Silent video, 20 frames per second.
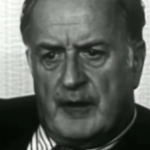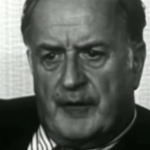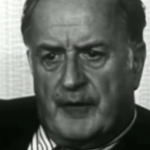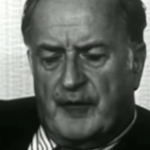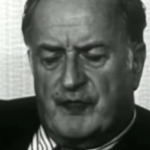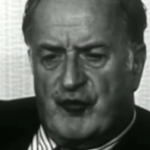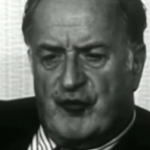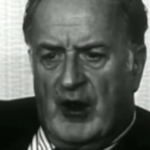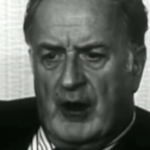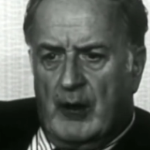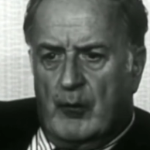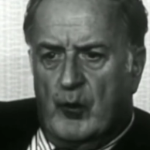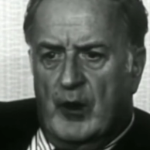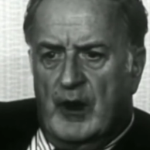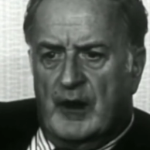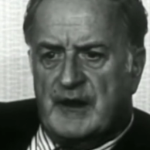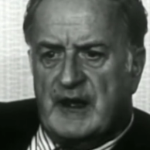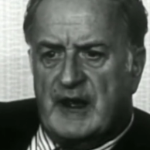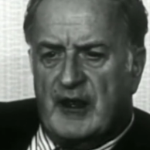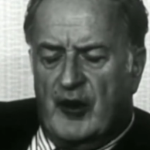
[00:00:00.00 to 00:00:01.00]
that the general
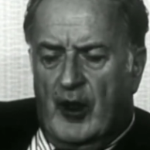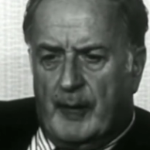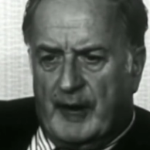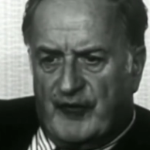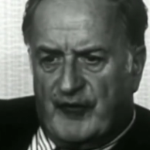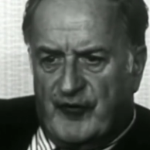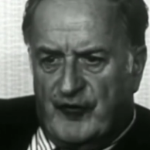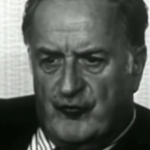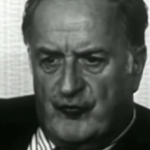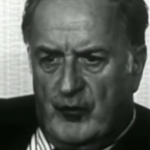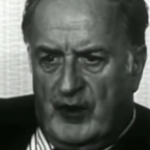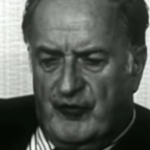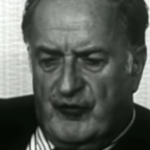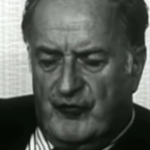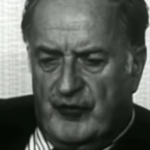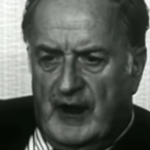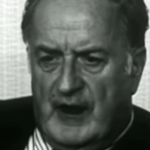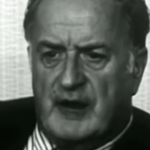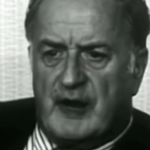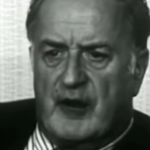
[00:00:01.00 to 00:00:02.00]
world economic
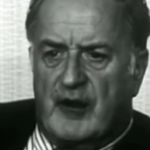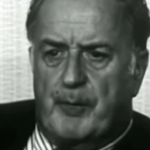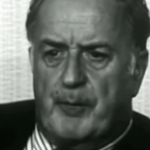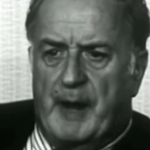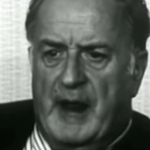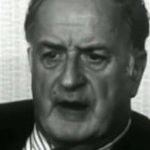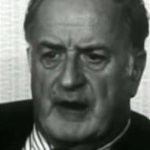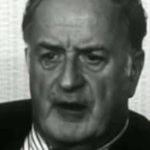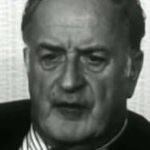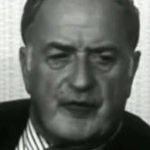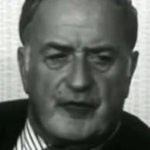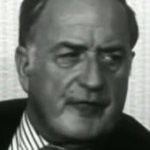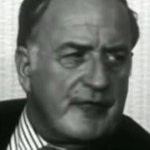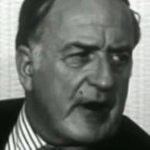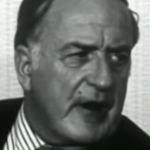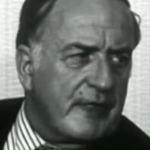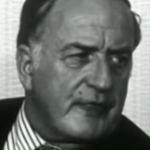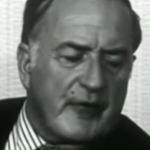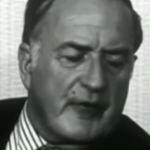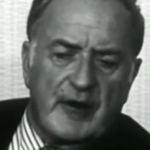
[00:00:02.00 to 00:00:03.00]
situation, the interdependence of
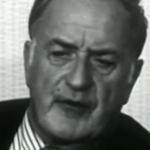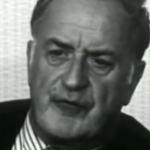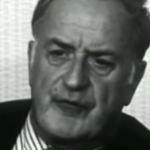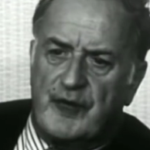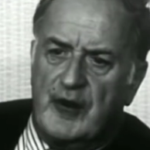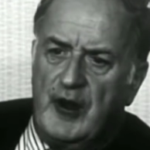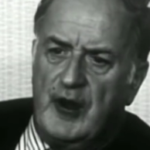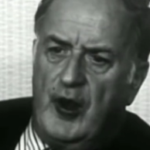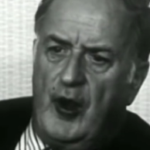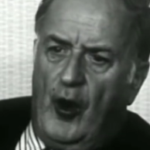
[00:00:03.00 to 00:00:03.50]
countries